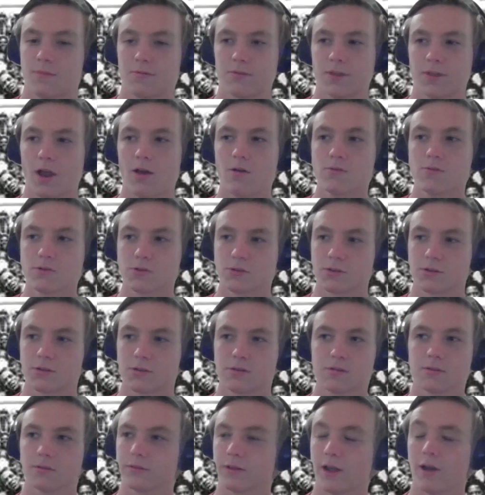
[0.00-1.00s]
That
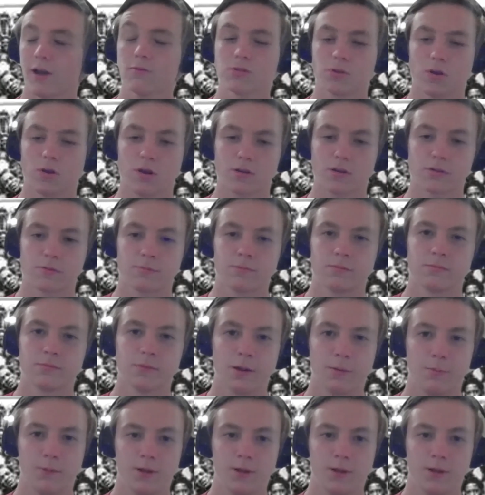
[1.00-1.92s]
was awesome. I mean,